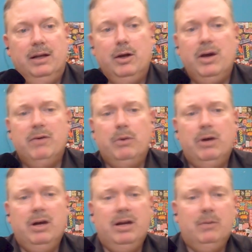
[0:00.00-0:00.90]
Hello,
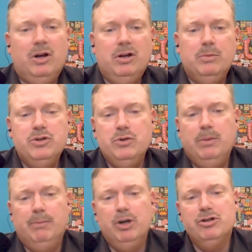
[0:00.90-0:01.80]
everyone. Welcome
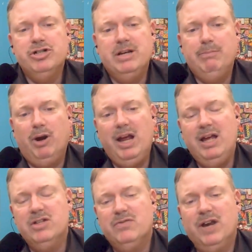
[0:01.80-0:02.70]
to Emerging
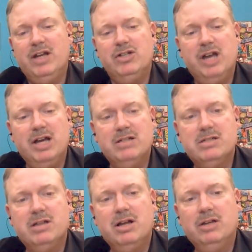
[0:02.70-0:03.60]
Brands
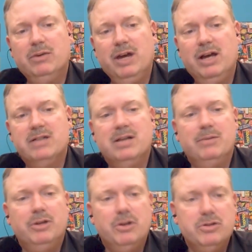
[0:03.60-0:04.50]
Franchises on the Rise.
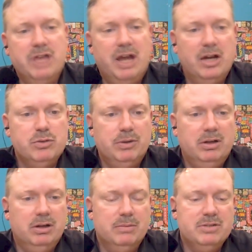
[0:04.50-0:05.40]
I'm your host, Cash
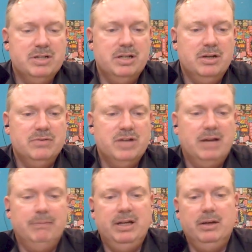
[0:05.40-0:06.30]
Miller. I'm the CEO of
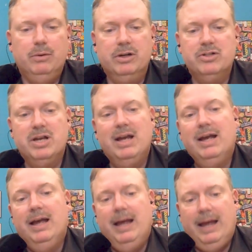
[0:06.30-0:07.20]
Titan Media Works,
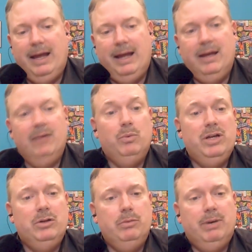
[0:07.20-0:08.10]
and
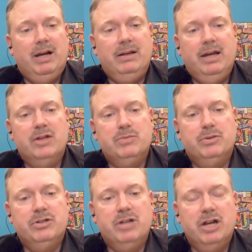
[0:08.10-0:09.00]
we do podcast
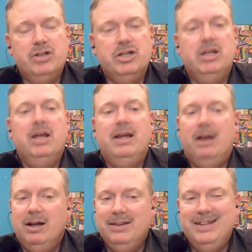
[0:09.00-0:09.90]
production.
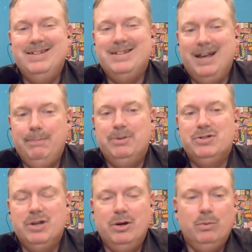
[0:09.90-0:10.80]
On this
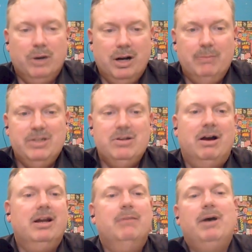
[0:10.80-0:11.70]
episode, we're going to be
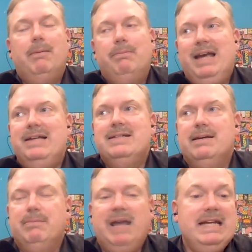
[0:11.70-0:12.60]
talking about
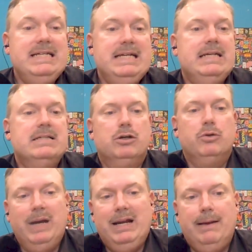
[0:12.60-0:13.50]
painting. Painting is a
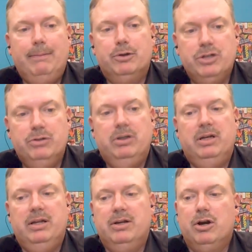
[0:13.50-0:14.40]
great
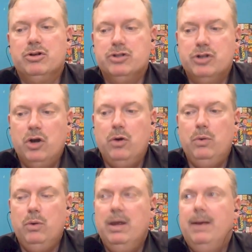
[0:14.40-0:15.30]
opportunity. There are
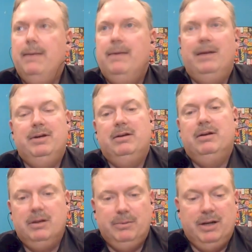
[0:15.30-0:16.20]
so I
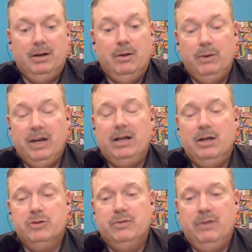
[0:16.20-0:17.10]
mean, come on, we got a
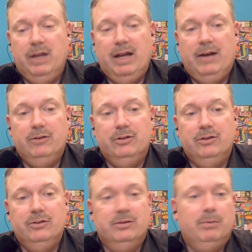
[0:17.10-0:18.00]
country full of
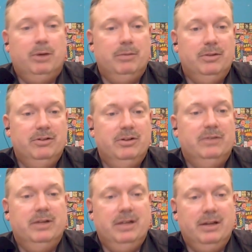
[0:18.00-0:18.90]
houses and apartments and
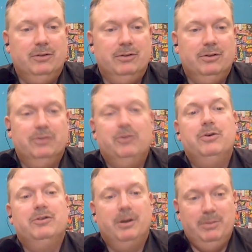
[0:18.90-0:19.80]
everything else. So there's
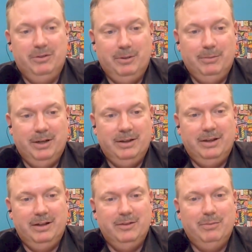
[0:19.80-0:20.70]
always going to be somebody
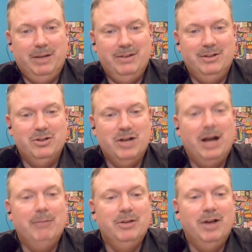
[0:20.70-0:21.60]
that needs a painting
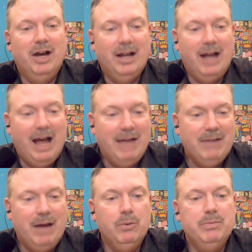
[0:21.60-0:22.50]
job done.
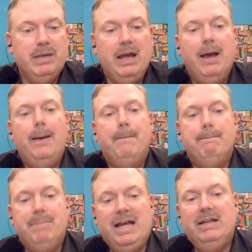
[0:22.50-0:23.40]
I've got with me
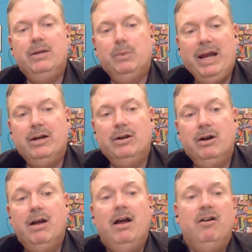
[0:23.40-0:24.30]
Bailey
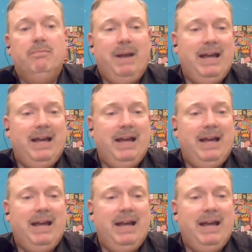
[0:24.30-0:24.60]
Rayner of